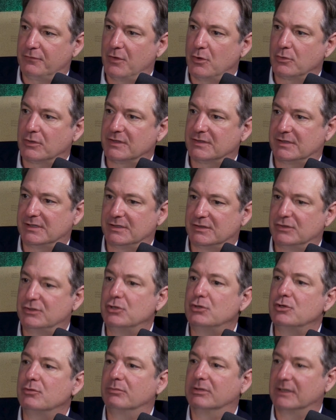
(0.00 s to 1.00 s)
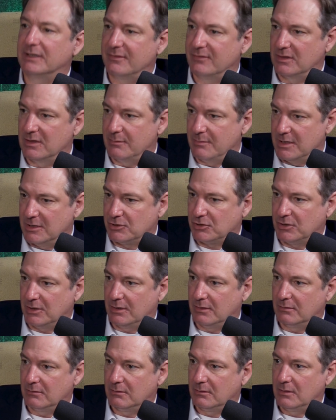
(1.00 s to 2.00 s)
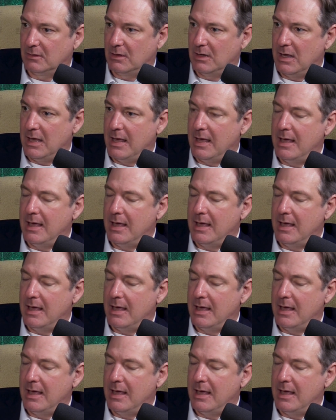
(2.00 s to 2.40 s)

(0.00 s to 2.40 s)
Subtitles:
focused is, do you believe in the mission?